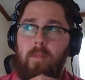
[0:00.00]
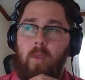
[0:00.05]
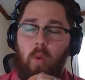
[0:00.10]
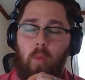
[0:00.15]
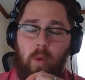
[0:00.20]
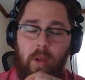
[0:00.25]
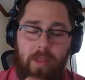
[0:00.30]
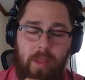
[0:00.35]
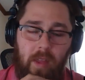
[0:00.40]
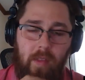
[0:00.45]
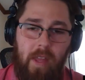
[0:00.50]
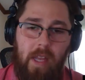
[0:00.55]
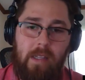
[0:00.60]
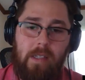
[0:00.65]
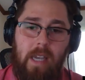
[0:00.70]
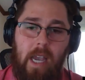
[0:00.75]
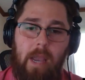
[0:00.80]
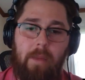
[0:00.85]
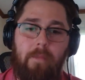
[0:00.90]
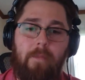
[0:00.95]
within that
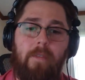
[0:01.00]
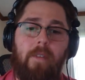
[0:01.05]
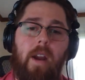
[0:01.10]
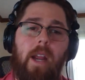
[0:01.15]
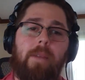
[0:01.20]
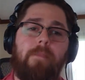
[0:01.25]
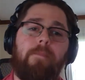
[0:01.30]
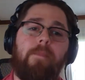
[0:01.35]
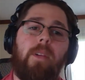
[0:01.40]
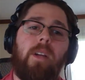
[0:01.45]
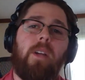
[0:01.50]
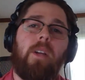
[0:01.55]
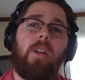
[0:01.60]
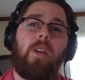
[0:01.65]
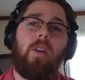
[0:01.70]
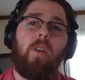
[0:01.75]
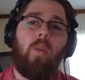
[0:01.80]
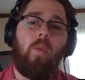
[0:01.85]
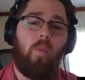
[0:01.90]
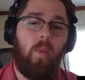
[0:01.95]
time frame,
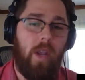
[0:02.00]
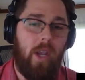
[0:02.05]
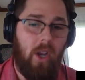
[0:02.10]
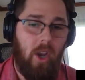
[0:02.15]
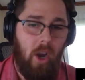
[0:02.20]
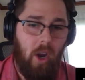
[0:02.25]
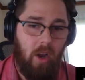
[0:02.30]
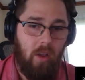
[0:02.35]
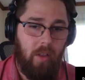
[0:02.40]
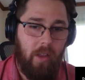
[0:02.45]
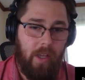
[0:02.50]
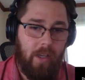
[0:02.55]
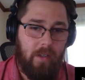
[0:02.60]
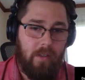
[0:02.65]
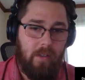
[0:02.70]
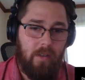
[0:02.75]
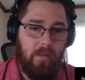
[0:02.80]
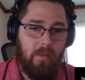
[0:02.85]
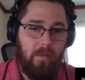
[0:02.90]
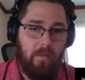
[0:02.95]
we call it
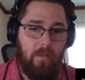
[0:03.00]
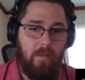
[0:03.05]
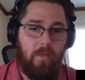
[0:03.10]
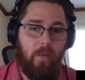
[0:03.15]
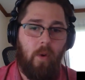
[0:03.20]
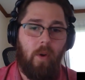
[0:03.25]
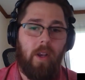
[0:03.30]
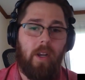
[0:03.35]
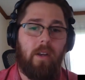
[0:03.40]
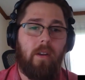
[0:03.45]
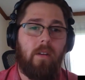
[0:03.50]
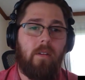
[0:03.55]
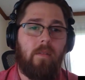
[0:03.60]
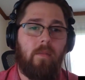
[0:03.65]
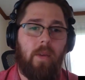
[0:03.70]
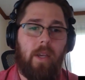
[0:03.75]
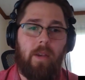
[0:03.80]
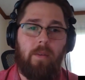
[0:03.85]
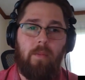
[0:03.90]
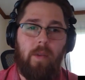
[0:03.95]
void.
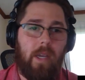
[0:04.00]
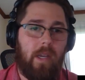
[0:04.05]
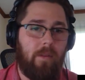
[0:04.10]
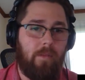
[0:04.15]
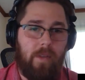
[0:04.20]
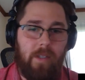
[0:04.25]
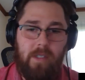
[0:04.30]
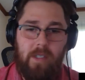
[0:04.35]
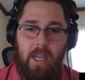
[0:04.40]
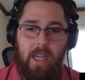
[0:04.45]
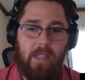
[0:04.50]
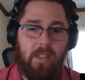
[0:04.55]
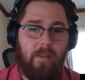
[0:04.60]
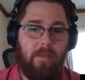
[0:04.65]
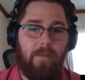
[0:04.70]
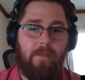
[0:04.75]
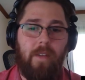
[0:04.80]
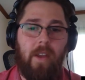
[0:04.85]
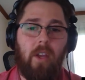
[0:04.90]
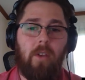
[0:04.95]
We say it's a
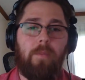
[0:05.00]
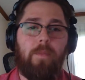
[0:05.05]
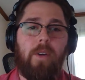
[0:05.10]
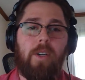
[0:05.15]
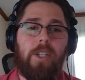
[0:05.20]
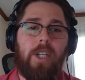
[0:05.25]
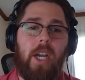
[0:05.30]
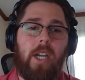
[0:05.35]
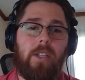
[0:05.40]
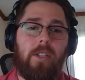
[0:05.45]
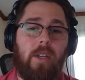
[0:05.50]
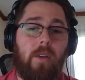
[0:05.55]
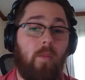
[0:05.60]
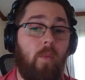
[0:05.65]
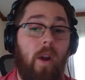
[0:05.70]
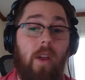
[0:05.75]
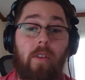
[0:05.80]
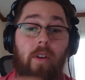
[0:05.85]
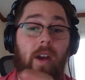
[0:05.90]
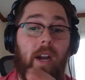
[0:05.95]
failed projection.
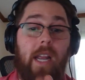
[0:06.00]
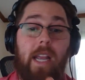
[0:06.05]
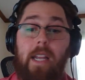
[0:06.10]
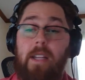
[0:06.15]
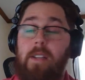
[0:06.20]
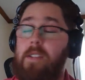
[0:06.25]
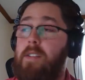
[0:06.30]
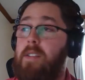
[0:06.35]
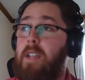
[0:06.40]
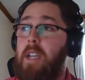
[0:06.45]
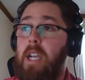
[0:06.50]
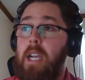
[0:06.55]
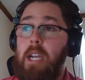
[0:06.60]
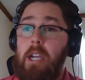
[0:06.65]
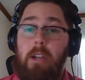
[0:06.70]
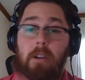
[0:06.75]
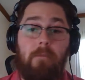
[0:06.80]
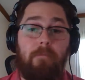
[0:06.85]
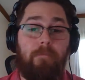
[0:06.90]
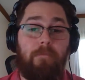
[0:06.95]
Whether it hits
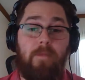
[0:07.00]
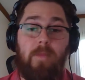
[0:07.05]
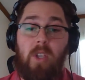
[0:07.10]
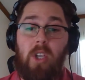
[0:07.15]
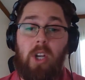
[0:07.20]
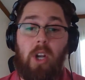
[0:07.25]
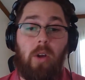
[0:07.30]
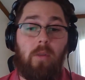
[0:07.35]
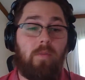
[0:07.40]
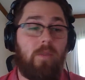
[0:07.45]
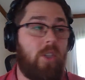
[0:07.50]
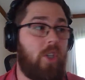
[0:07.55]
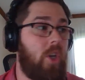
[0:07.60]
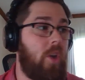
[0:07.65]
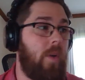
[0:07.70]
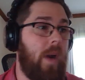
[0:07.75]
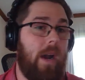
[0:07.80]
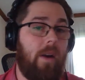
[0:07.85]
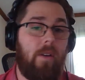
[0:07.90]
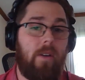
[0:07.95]

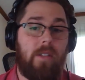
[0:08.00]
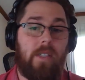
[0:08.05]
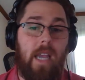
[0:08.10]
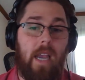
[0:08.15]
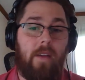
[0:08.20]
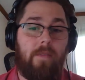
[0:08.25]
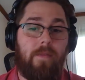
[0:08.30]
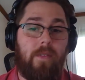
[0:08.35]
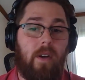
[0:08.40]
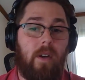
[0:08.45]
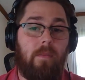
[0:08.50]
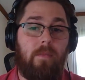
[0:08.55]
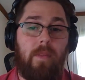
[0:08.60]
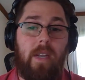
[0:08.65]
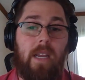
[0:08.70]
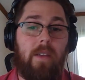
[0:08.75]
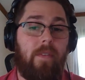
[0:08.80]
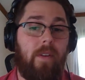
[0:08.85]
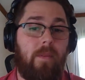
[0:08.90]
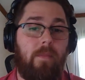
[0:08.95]
2 hours after,
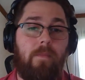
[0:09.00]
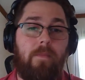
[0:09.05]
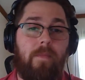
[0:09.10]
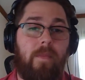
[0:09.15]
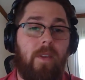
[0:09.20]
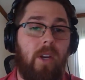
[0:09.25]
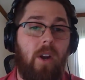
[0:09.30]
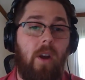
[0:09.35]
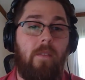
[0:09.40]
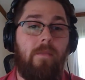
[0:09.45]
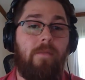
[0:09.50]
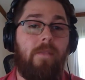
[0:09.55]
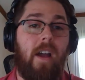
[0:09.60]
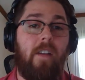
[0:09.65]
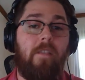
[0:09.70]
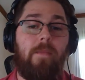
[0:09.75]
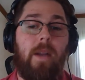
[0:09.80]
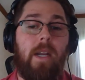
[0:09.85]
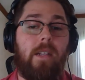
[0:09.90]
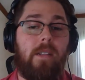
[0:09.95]
even
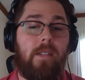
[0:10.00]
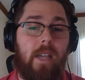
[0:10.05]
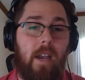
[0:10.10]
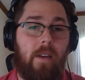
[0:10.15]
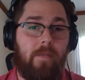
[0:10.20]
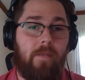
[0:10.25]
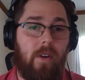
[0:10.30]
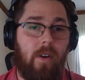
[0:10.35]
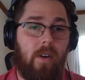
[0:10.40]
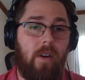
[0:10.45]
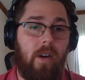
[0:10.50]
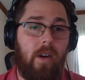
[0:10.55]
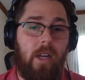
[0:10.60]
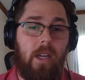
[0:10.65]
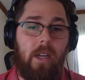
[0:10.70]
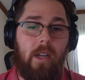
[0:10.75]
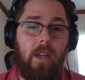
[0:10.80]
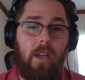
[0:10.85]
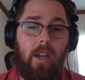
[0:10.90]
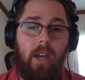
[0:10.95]
5 minutes after,
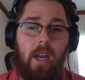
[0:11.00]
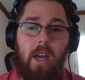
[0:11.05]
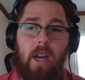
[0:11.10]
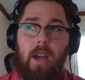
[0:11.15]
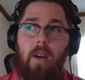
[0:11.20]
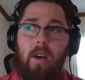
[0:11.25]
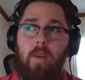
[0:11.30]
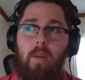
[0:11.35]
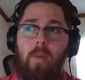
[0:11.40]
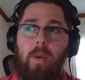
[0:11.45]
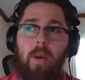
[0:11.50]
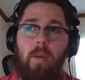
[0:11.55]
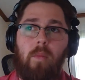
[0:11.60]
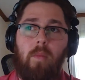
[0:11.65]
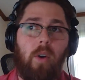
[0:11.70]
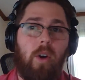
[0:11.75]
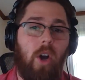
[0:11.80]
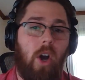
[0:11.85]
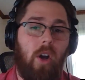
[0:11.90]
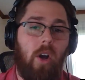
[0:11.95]

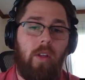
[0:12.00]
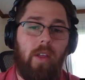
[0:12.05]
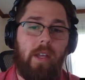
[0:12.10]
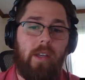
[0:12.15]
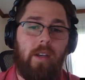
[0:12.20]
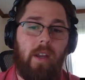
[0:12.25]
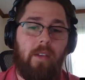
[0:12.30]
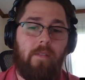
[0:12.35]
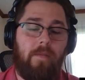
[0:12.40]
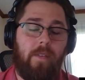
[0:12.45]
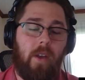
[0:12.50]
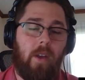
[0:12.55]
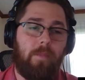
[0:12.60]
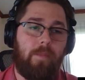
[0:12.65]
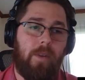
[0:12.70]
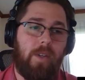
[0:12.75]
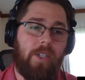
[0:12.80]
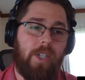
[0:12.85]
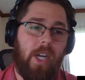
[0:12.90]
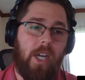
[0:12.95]
we'll call it a failed
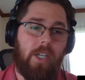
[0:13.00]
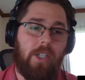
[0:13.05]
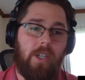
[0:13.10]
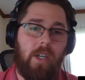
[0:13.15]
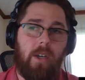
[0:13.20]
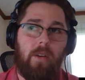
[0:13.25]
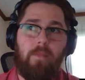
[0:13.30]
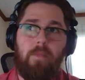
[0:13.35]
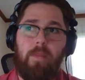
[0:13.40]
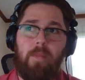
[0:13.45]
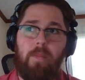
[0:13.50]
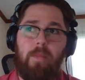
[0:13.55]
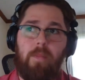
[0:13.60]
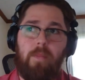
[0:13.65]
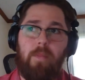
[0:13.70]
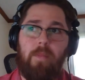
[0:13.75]
projection. But